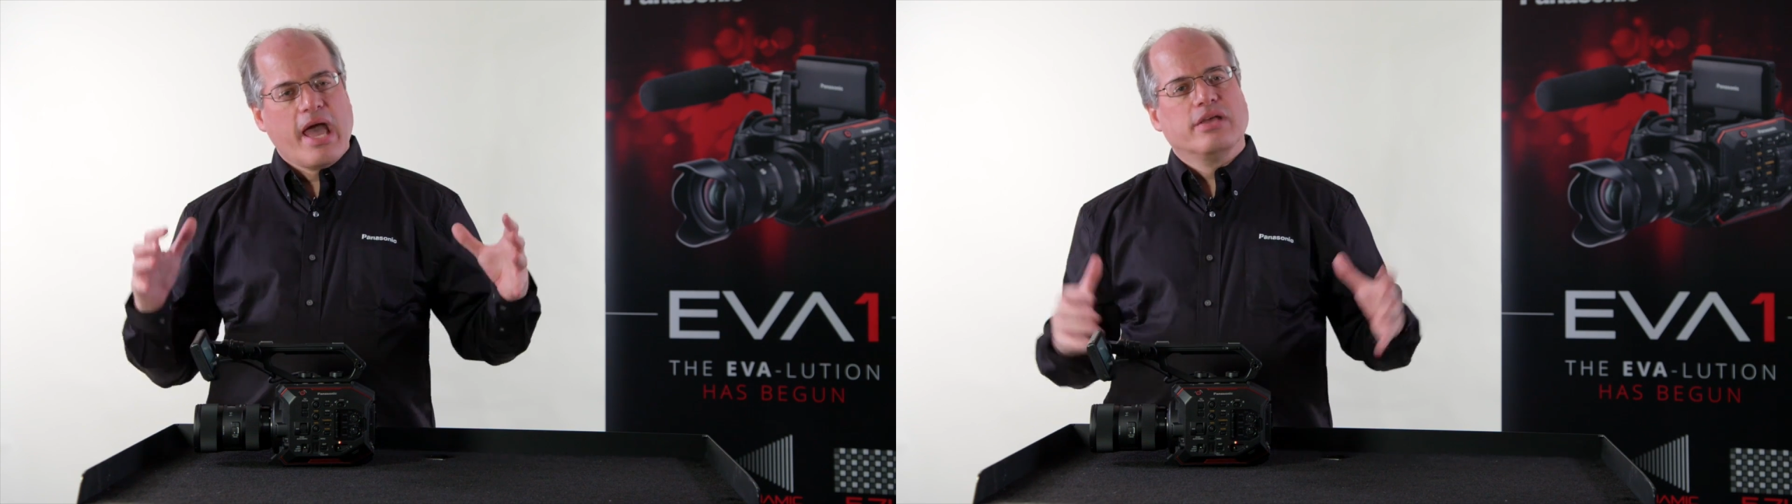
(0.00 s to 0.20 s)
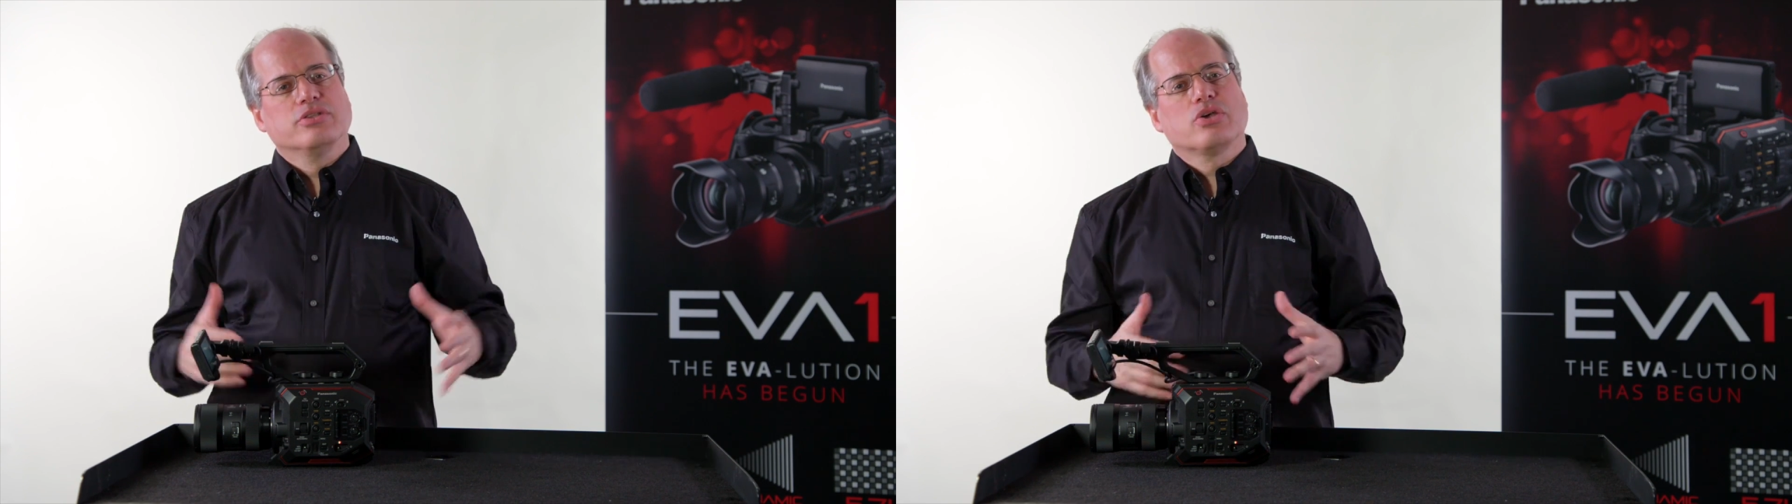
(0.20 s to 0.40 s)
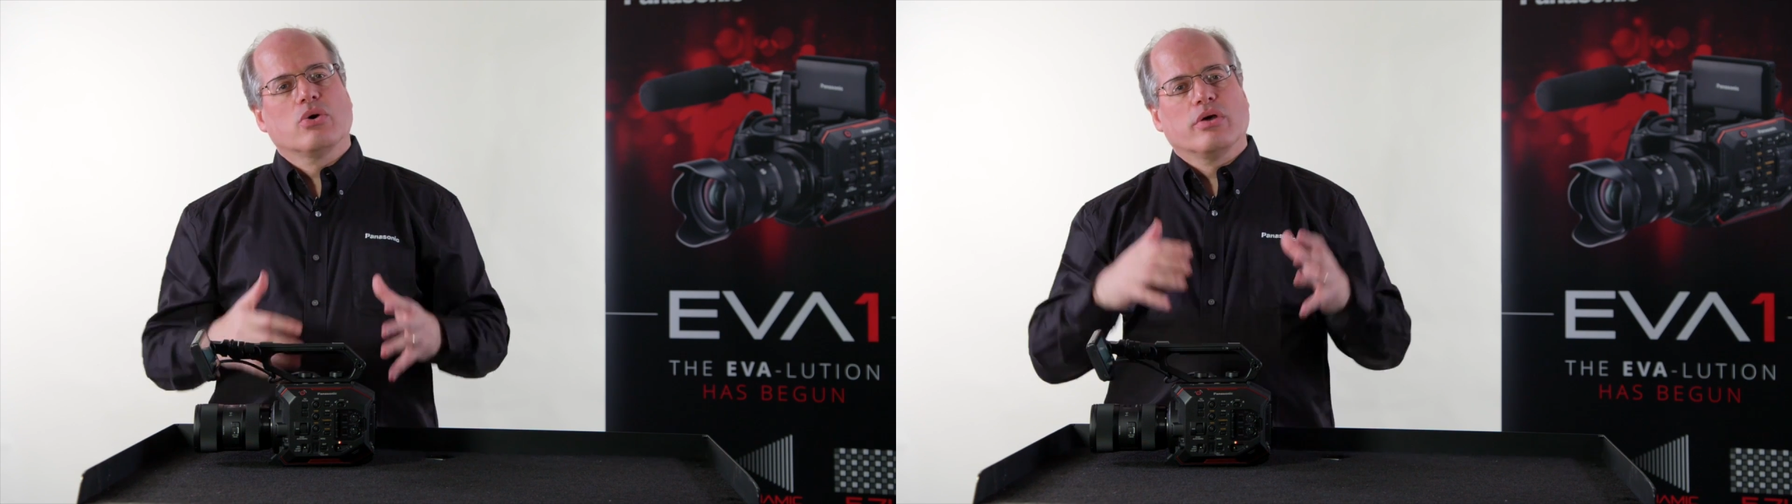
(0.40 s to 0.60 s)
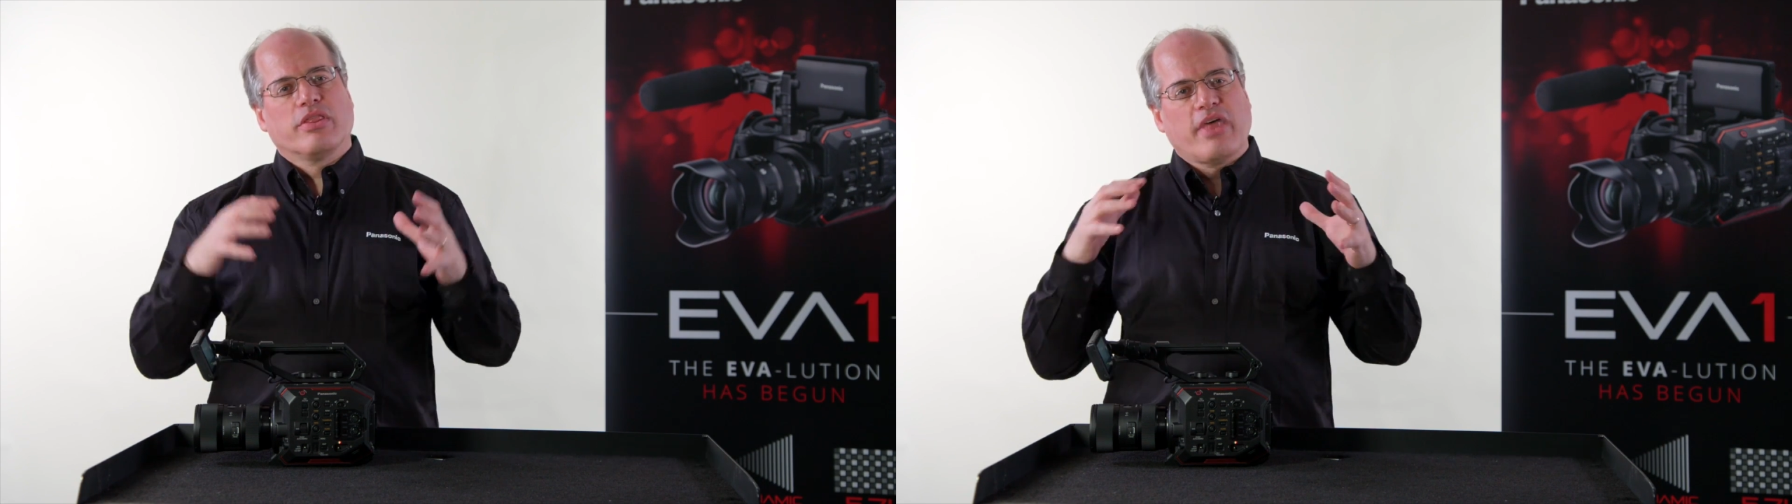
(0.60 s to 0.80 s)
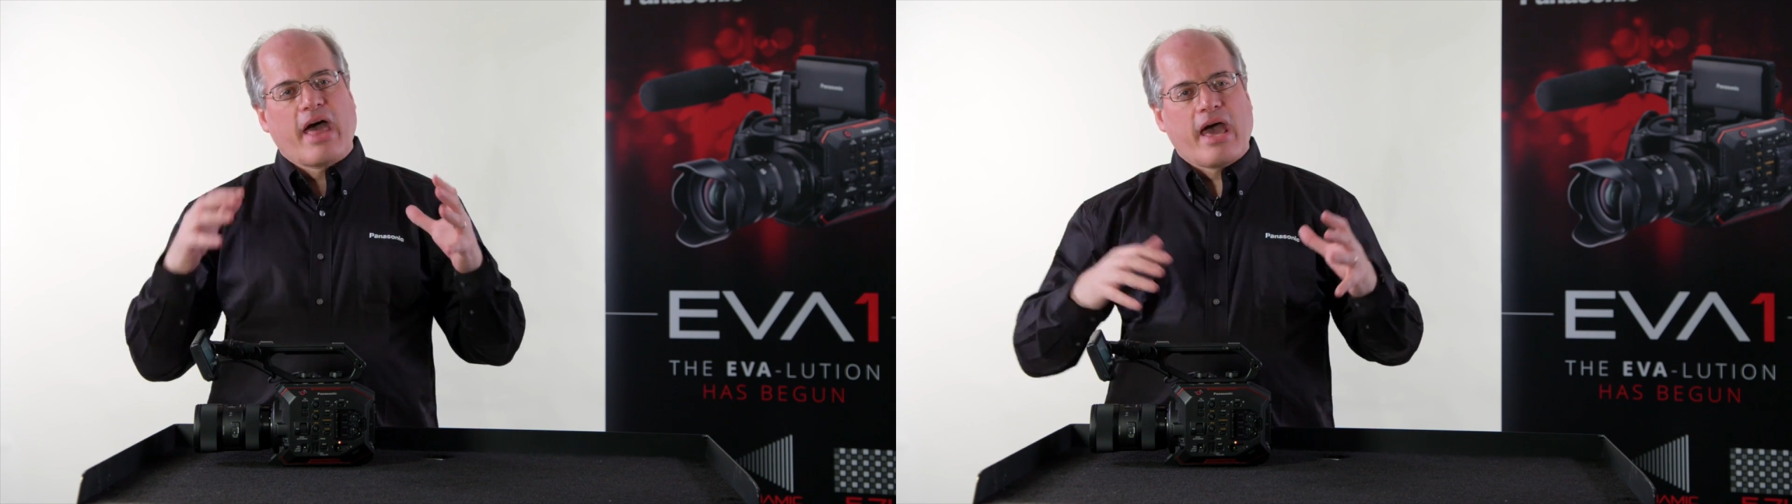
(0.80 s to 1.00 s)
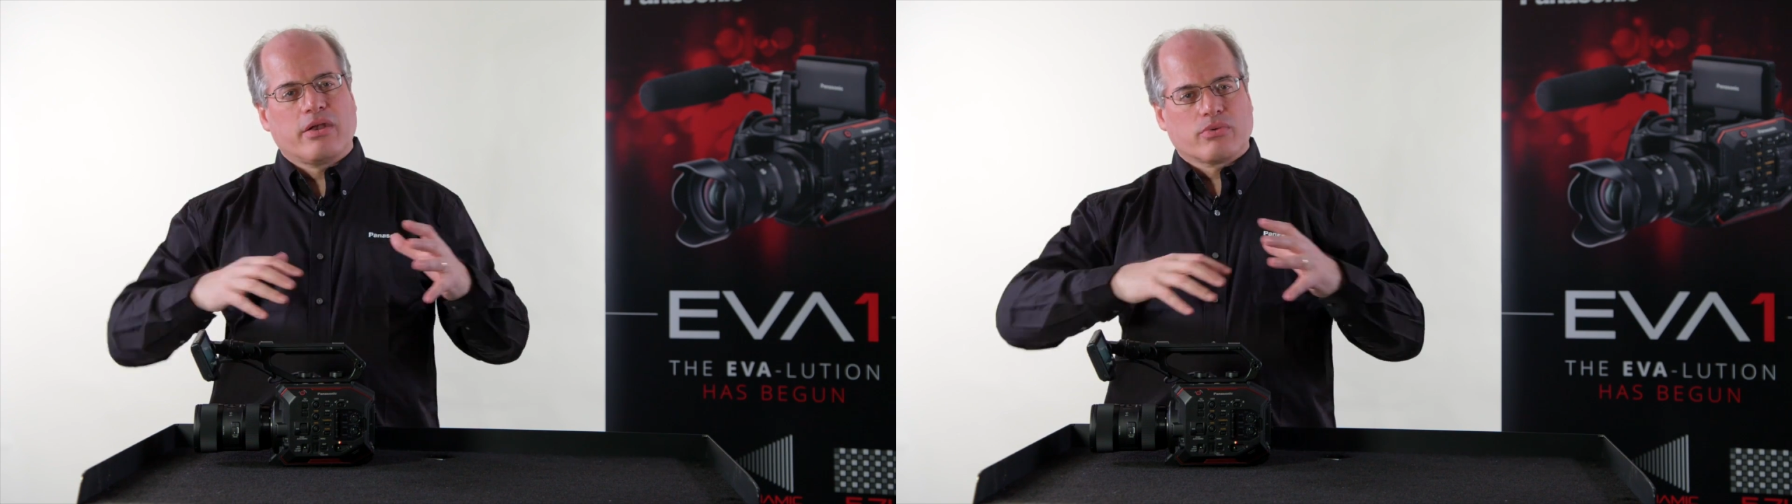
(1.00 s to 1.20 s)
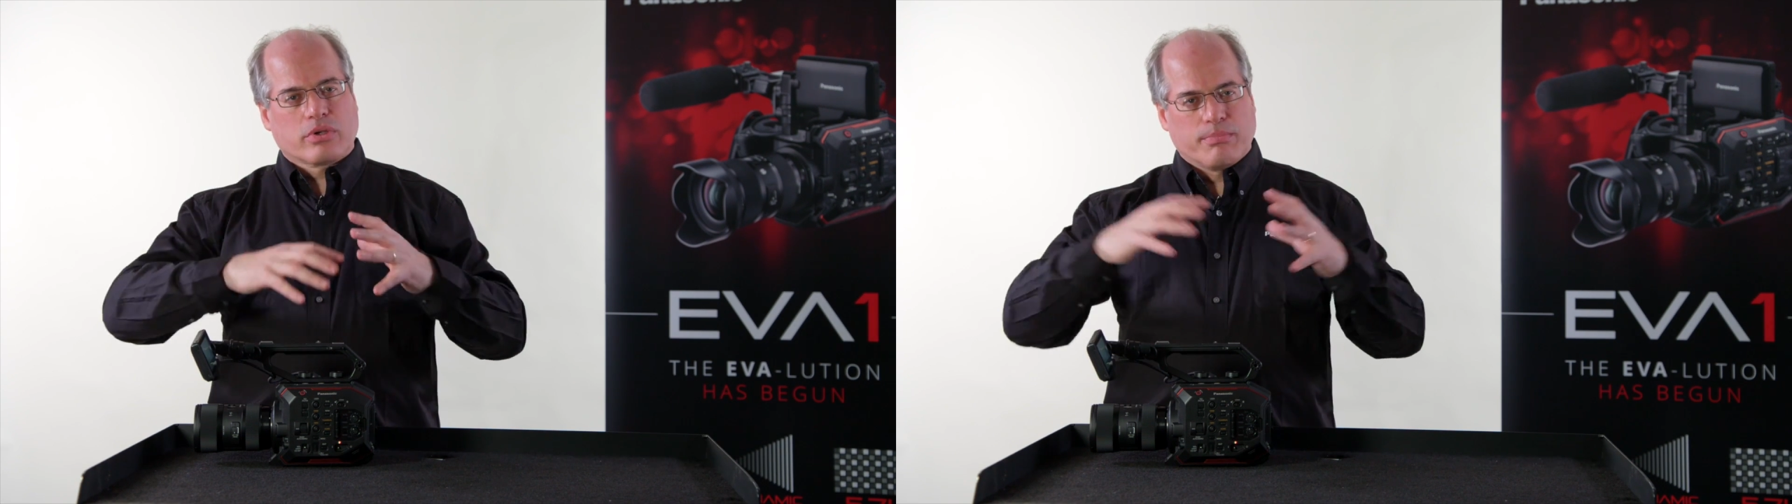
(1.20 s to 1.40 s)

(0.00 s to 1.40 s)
and so that